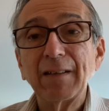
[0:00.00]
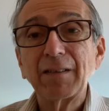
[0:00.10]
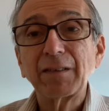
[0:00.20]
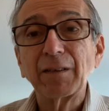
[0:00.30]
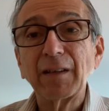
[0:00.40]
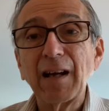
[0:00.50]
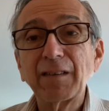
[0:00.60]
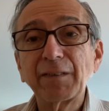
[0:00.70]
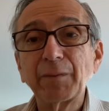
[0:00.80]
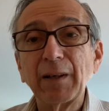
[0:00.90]
So
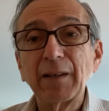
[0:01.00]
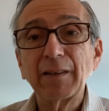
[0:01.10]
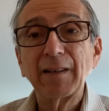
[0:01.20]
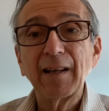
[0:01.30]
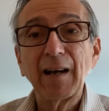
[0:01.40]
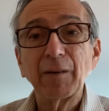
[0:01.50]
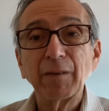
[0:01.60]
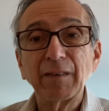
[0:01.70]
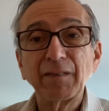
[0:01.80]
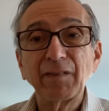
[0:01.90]
last week the Dow
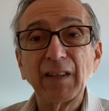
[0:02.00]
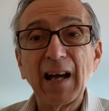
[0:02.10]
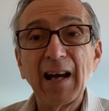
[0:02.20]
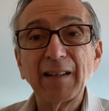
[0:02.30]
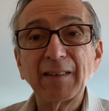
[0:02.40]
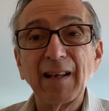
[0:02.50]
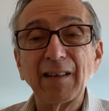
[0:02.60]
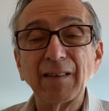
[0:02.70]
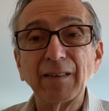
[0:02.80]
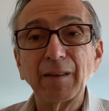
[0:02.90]
was flat,
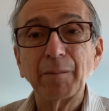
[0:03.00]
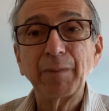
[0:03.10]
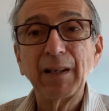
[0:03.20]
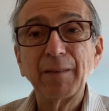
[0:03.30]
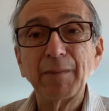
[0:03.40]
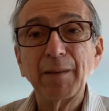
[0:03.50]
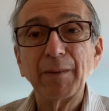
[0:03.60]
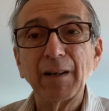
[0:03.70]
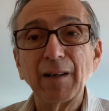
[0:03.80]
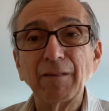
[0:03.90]
down a little bit,
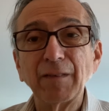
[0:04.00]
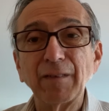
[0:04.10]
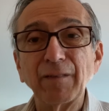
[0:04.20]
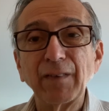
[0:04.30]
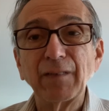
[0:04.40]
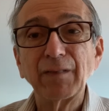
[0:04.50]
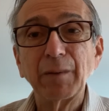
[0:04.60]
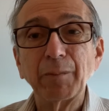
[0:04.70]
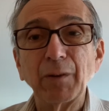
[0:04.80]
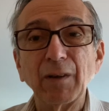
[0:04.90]
maybe
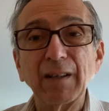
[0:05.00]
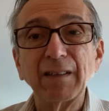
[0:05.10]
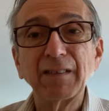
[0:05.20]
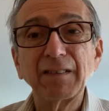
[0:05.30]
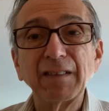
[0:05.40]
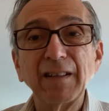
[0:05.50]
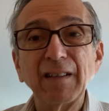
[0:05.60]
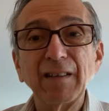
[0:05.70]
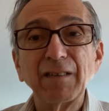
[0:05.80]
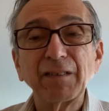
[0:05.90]
150 points.
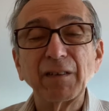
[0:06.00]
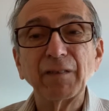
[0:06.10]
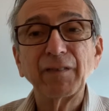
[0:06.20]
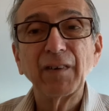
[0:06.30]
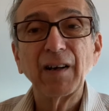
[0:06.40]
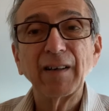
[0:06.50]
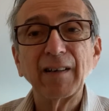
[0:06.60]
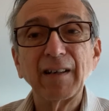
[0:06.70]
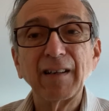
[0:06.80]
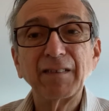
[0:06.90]
So
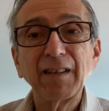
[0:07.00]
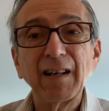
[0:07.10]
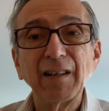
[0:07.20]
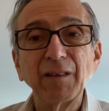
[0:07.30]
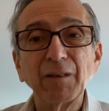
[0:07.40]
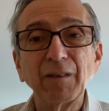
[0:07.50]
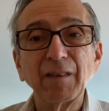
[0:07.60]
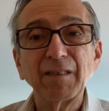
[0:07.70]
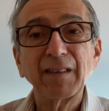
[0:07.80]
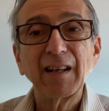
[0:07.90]
far it's heading
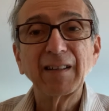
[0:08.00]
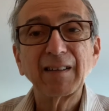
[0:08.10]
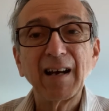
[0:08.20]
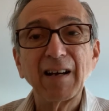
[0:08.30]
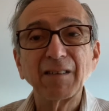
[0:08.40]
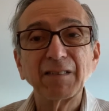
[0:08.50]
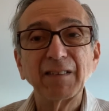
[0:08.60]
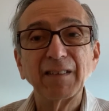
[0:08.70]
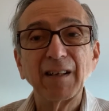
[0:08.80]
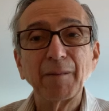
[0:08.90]
towards that
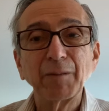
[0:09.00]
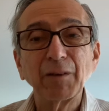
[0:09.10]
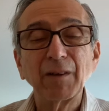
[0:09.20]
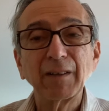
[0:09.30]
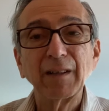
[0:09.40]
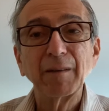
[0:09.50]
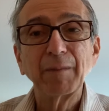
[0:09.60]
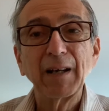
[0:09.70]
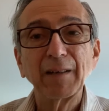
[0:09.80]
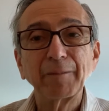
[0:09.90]
1,000 that I'm talking
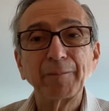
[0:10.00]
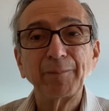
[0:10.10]
about.